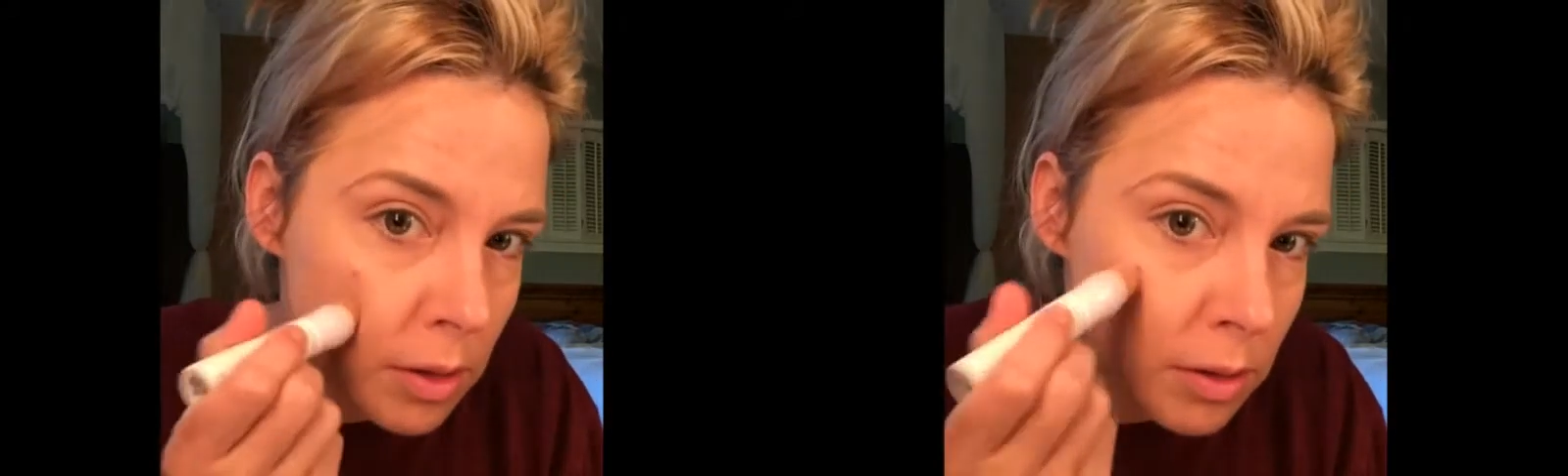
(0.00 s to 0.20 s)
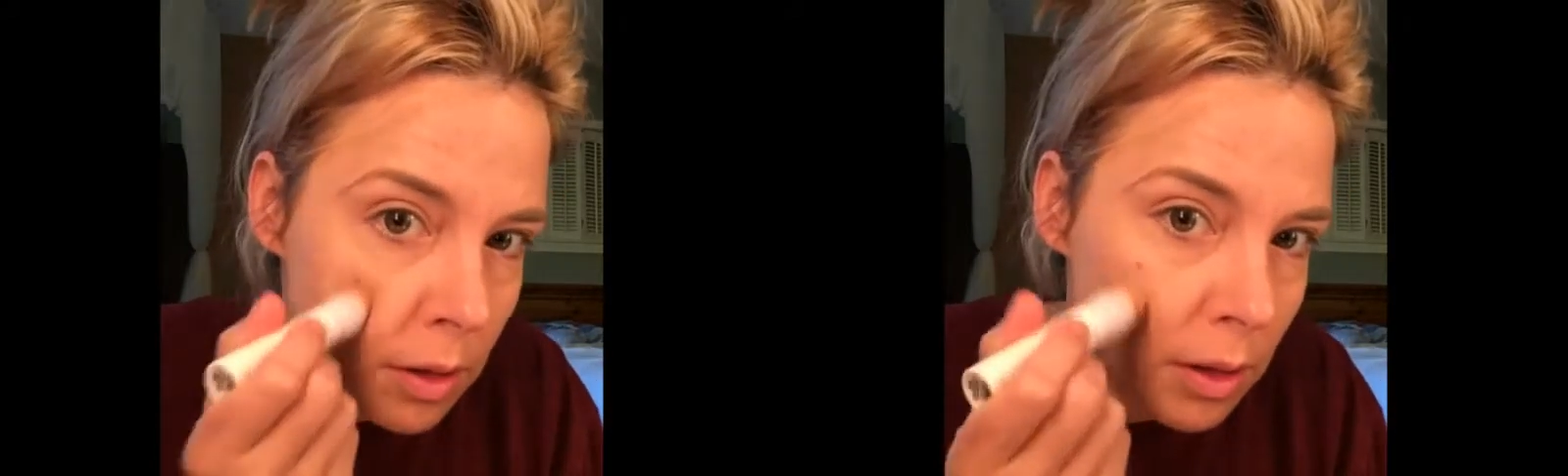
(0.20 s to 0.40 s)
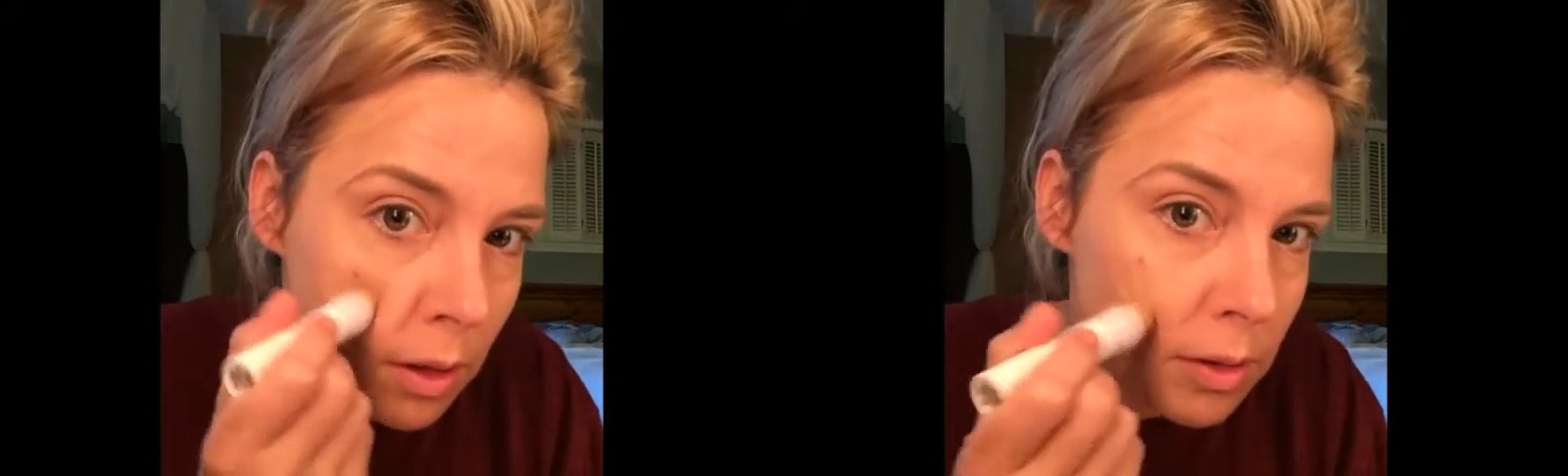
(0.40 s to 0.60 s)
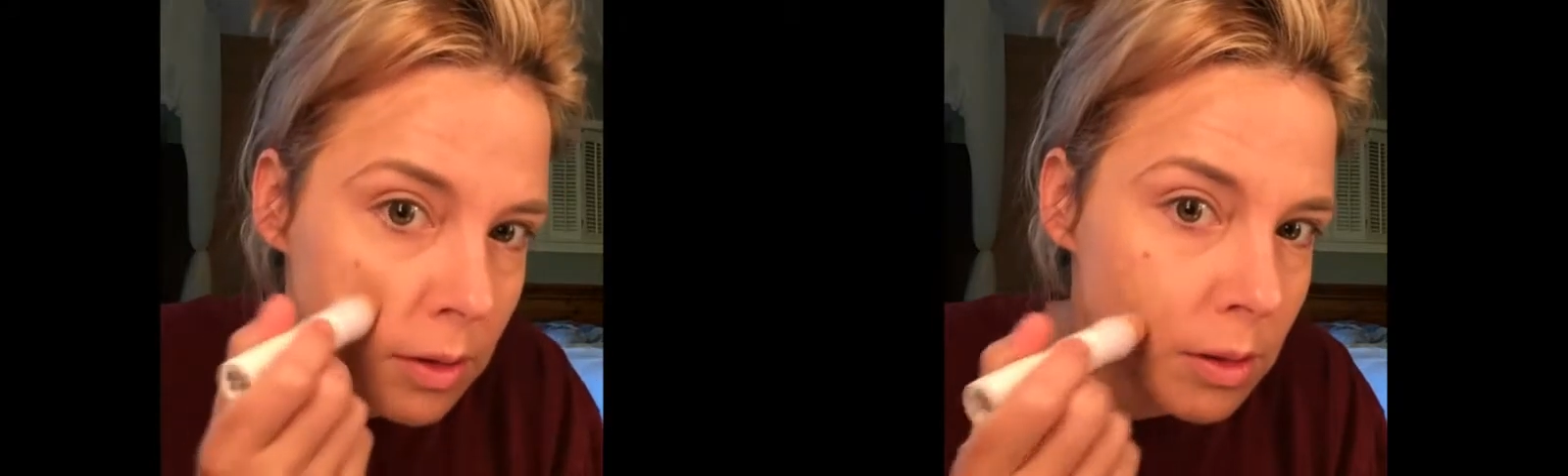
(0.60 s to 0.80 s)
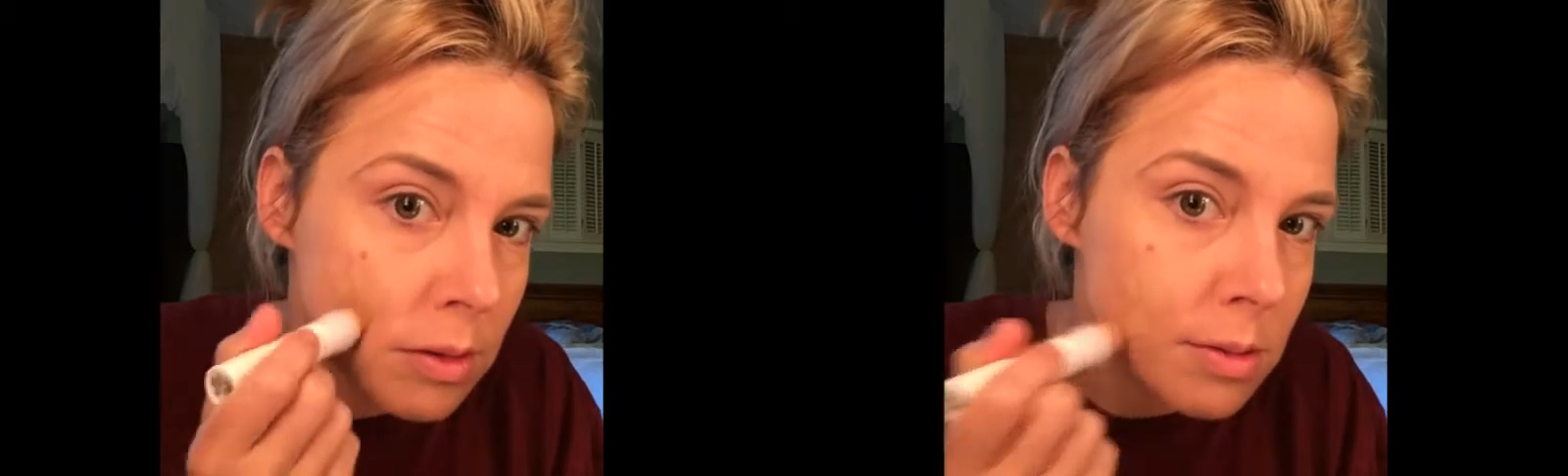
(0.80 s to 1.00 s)
this again because
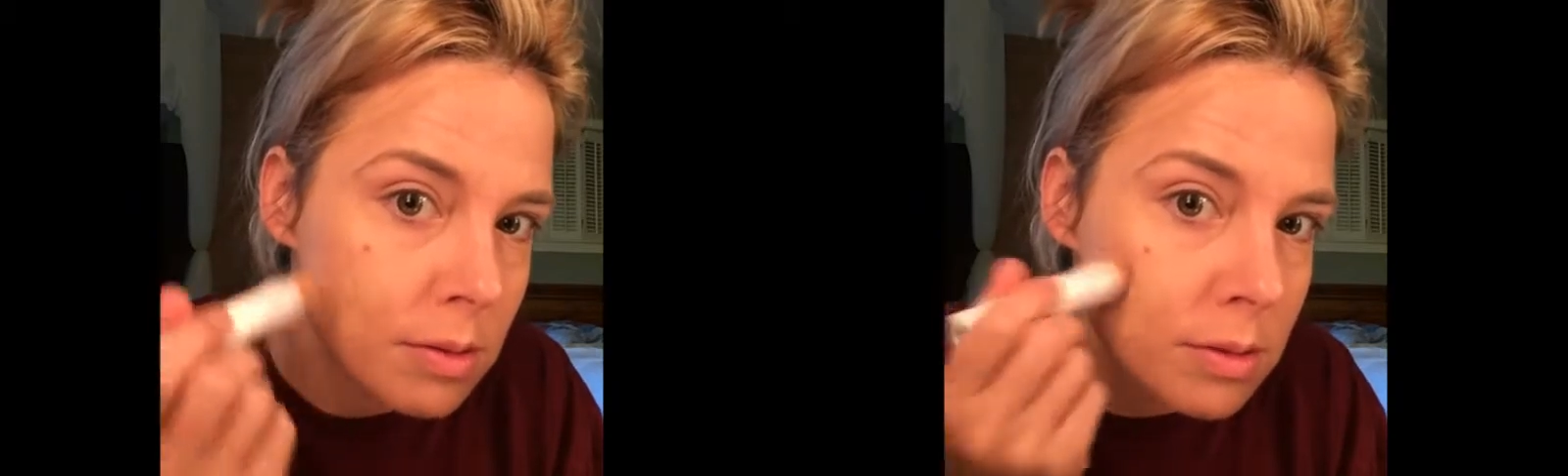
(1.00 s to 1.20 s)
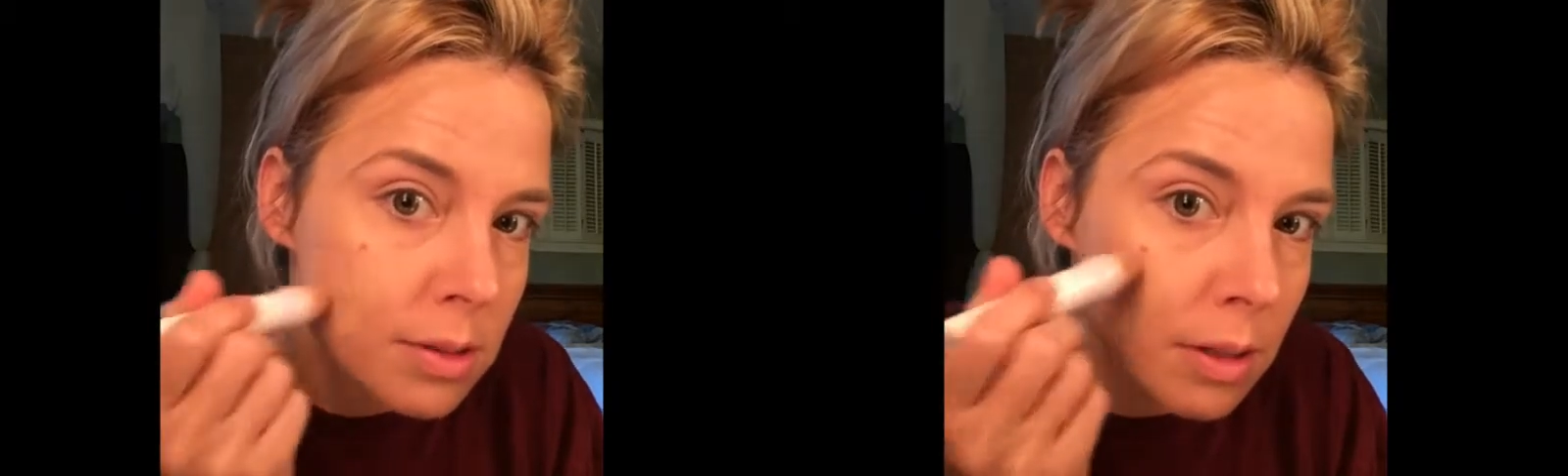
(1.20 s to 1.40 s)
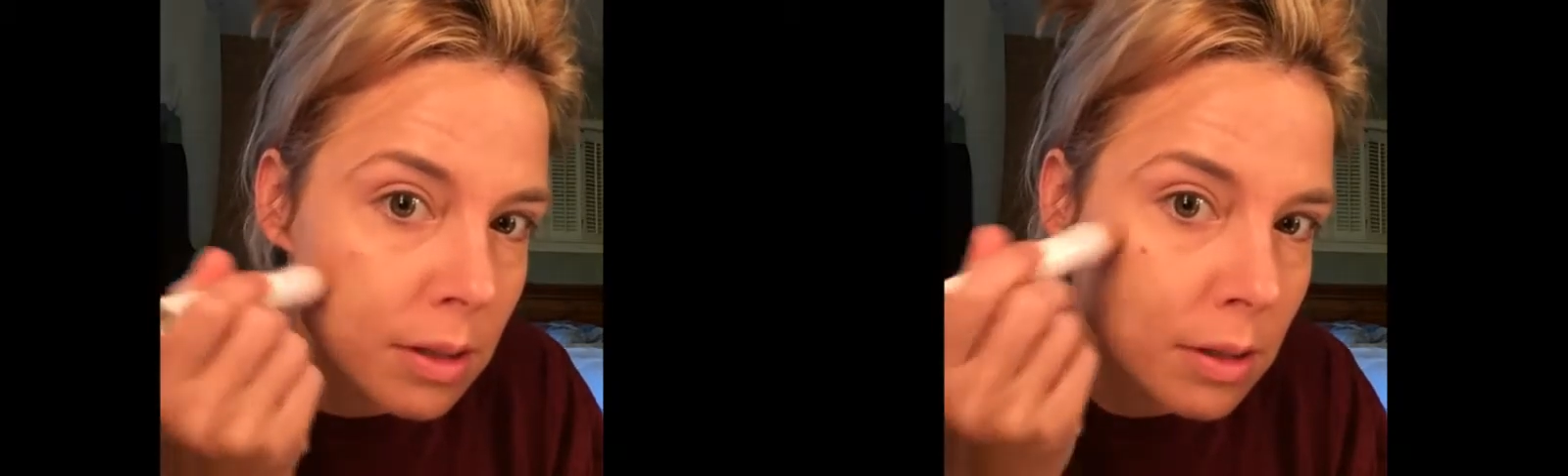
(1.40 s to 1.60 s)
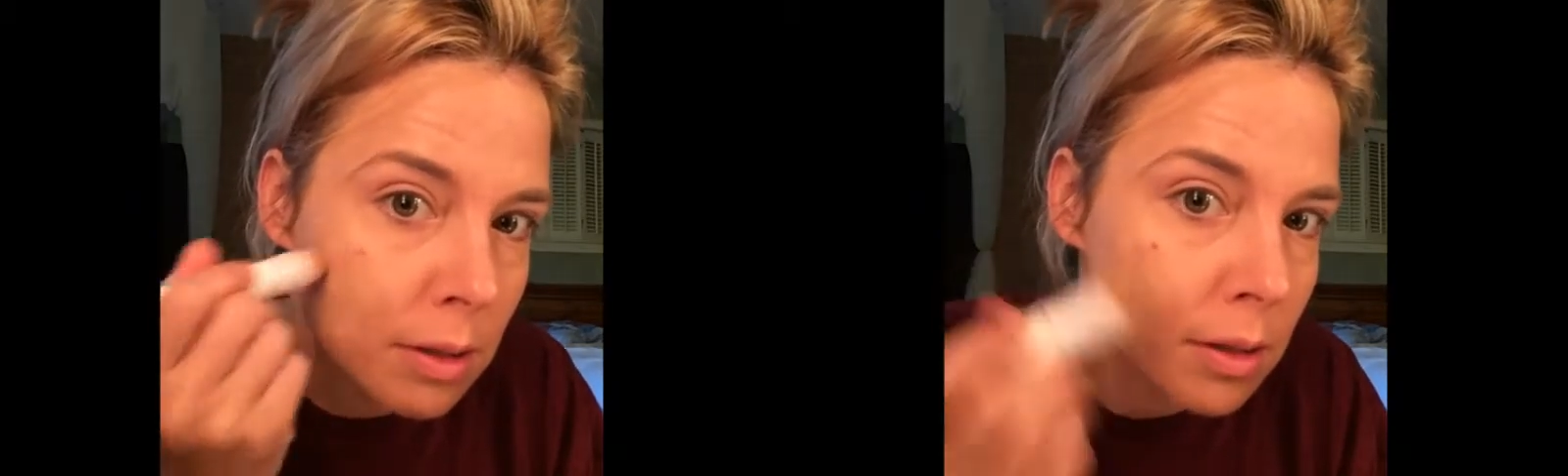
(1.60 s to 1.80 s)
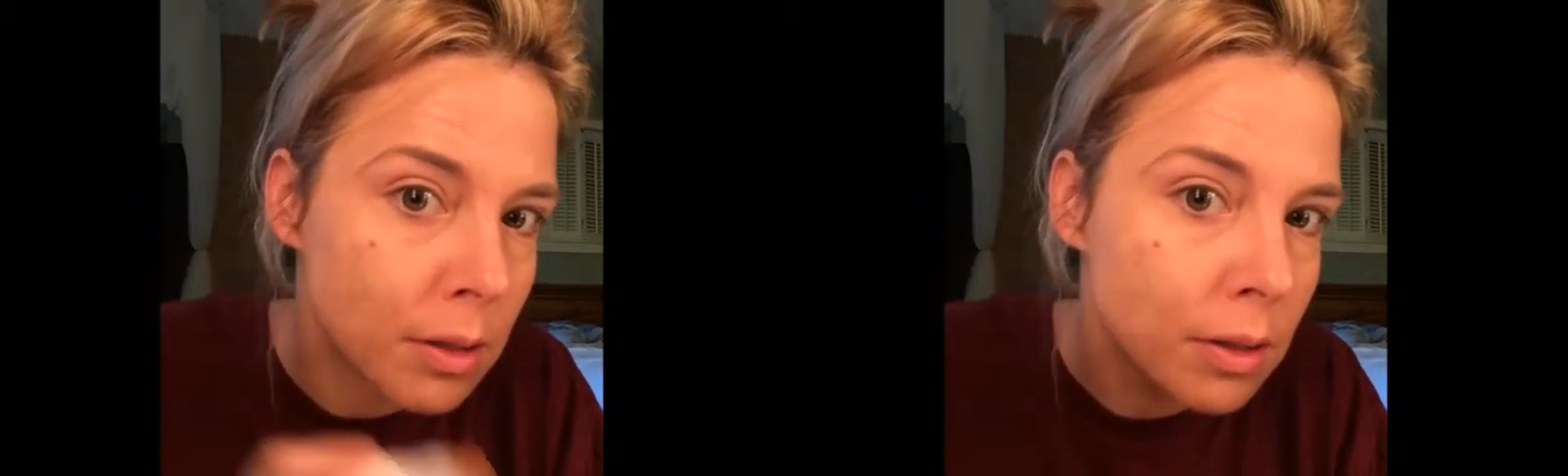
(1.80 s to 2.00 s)
I can still see it.